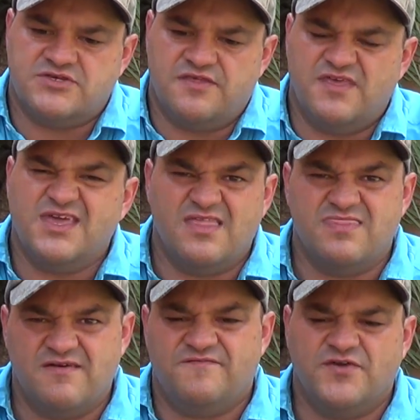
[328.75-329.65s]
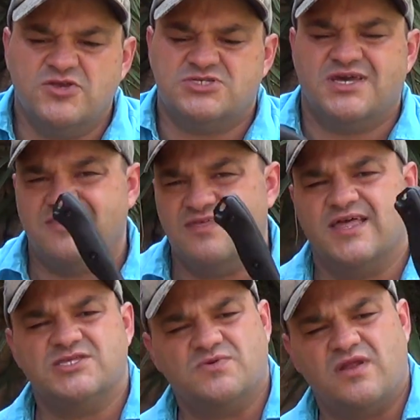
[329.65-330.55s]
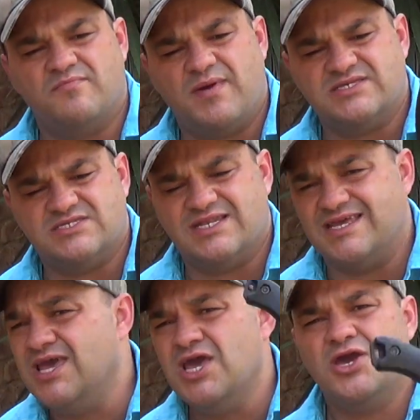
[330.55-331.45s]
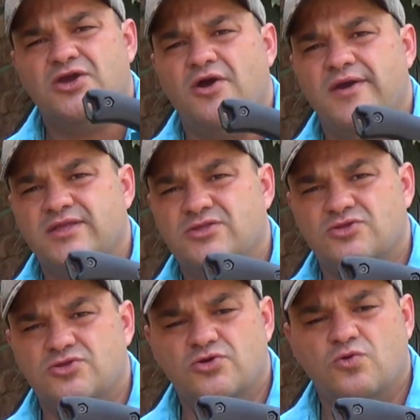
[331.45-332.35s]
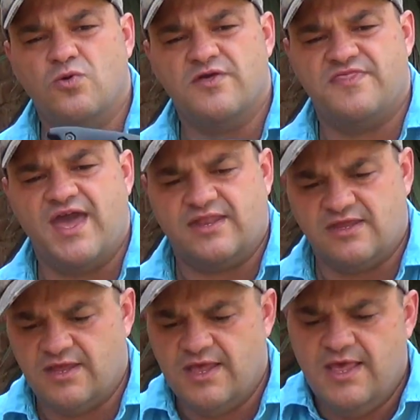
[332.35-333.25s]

So I think in the future, I think that's what I'm basically going to do with that.